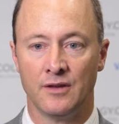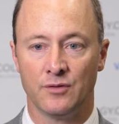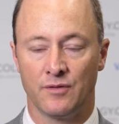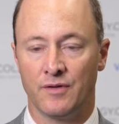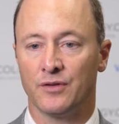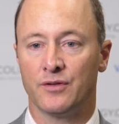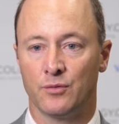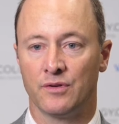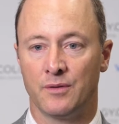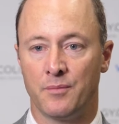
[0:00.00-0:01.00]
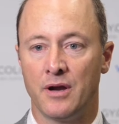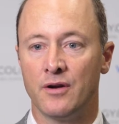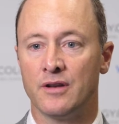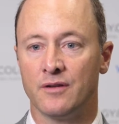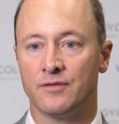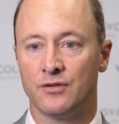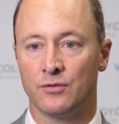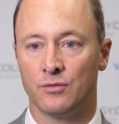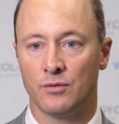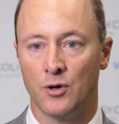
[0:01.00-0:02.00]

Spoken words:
So we felt it was imperative to